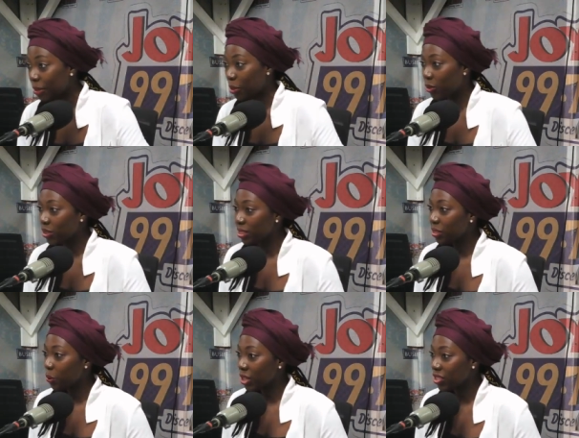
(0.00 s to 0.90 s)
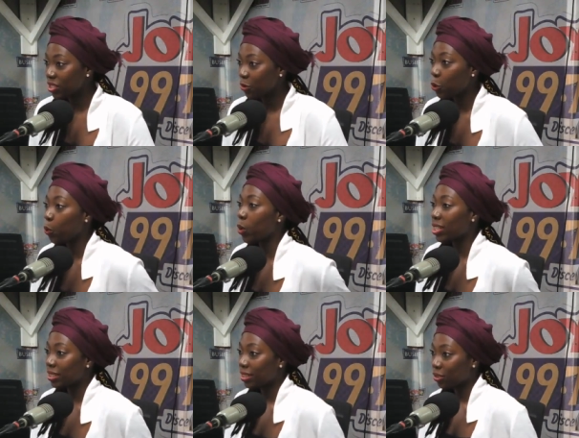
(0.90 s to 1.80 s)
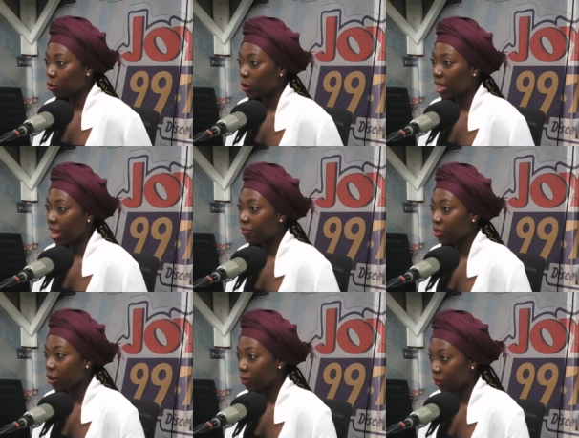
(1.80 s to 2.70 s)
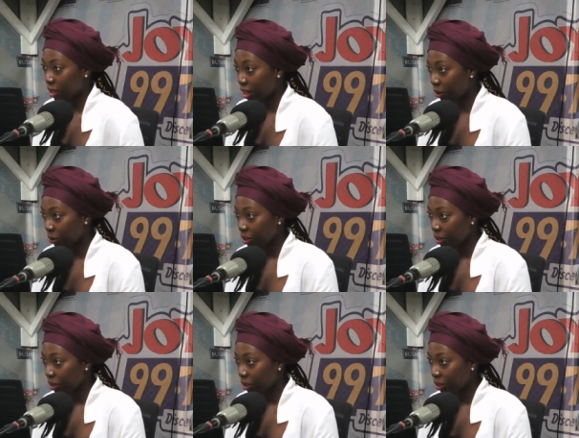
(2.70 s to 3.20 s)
because then the question is so what do we have to offer now